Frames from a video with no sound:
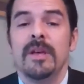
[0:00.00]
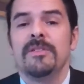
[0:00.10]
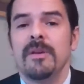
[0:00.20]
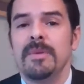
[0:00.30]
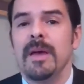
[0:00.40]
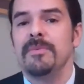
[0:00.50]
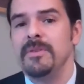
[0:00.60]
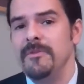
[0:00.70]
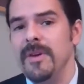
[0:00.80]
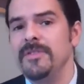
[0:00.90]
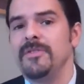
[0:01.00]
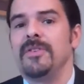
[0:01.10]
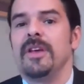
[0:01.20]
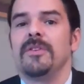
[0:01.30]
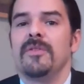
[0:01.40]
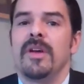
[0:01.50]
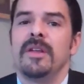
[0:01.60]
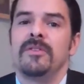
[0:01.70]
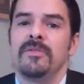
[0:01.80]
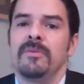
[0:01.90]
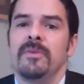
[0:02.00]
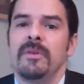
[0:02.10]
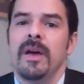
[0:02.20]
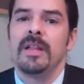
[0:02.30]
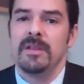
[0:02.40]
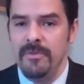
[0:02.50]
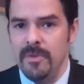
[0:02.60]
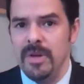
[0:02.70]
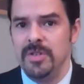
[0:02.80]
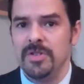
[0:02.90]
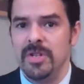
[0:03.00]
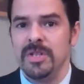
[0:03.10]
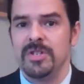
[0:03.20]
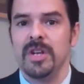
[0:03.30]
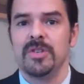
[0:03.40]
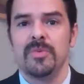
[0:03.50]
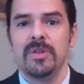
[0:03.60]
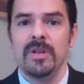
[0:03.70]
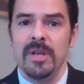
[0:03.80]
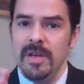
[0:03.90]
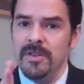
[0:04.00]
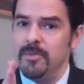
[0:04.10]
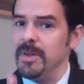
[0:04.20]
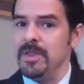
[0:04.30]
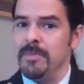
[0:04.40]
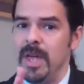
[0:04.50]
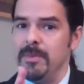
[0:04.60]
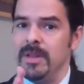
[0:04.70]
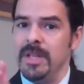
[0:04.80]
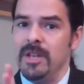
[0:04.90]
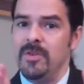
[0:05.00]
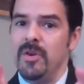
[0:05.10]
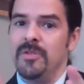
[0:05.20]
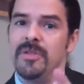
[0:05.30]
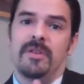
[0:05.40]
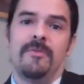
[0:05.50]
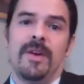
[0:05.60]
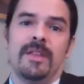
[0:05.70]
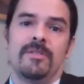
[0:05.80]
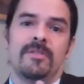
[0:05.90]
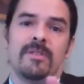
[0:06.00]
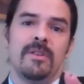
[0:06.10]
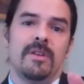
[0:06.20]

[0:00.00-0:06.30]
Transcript: Sometimes the defense attorney, on the other hand, is highly influential, and the judge will split the baby, leaning towards the defense